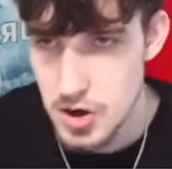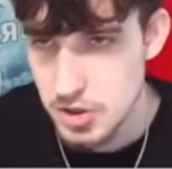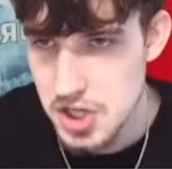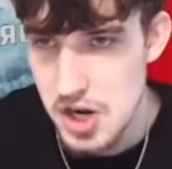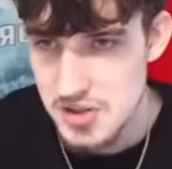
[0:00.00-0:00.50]
a
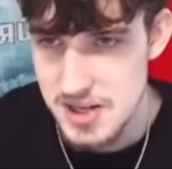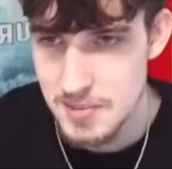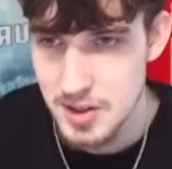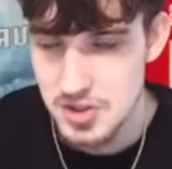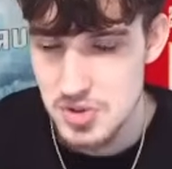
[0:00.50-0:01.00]
little too
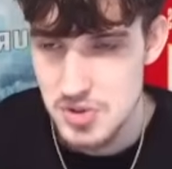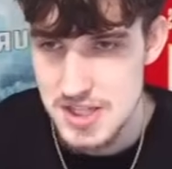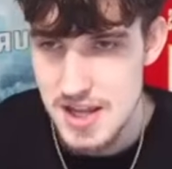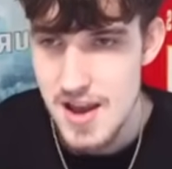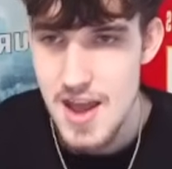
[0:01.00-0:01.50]
similar to
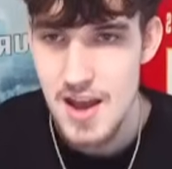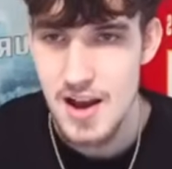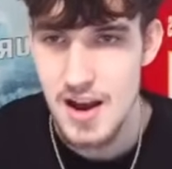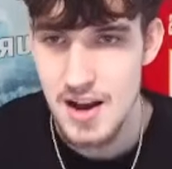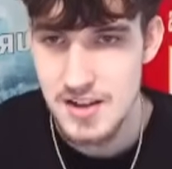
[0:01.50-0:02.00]
his
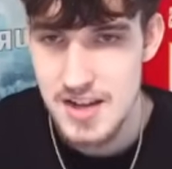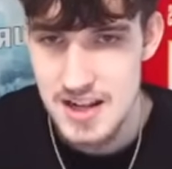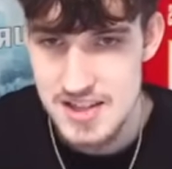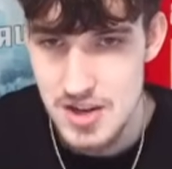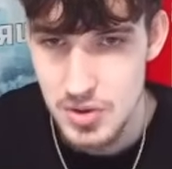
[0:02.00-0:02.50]

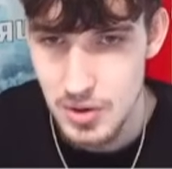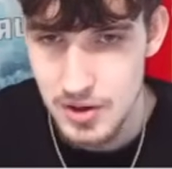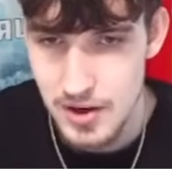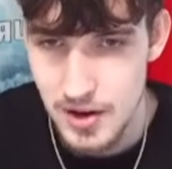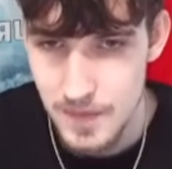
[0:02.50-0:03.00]
Dante
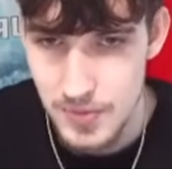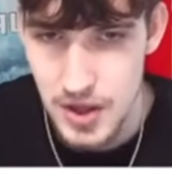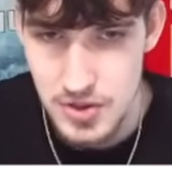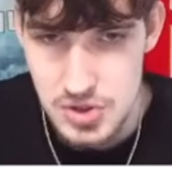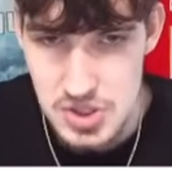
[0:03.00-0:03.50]
Thornton,
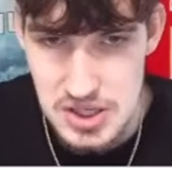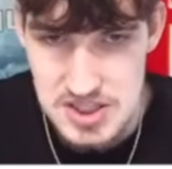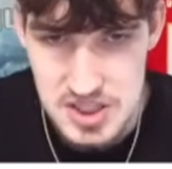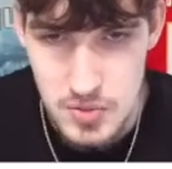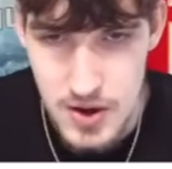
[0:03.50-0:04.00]
another
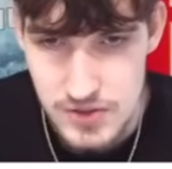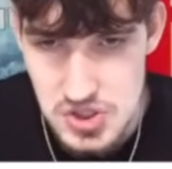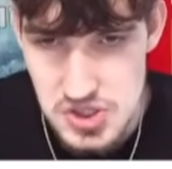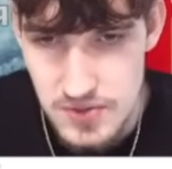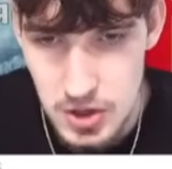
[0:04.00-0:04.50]
Tennessee wide
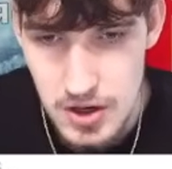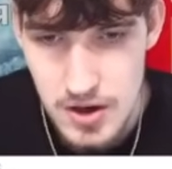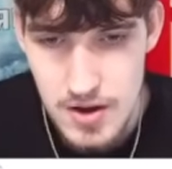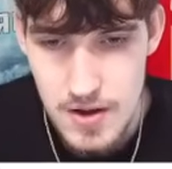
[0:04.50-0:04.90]
receiver.